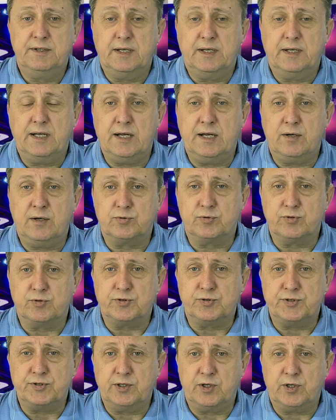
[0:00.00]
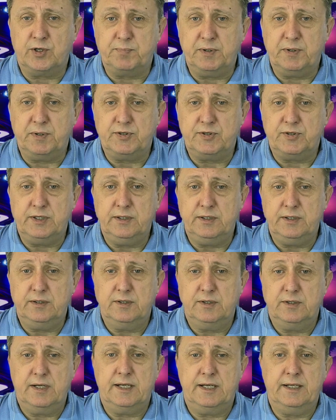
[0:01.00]
how to set up everything,
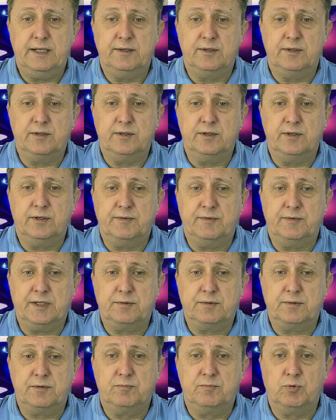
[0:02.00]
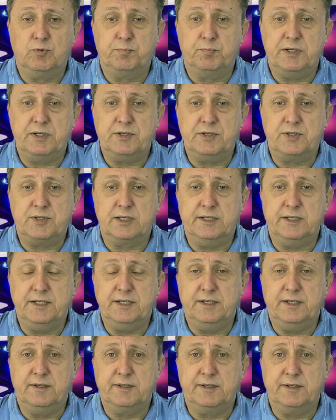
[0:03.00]
and that will
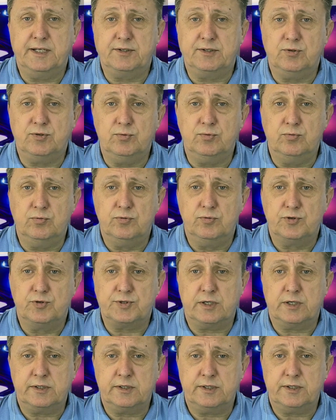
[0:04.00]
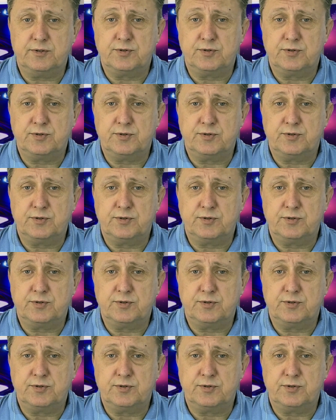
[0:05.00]
basically get you started.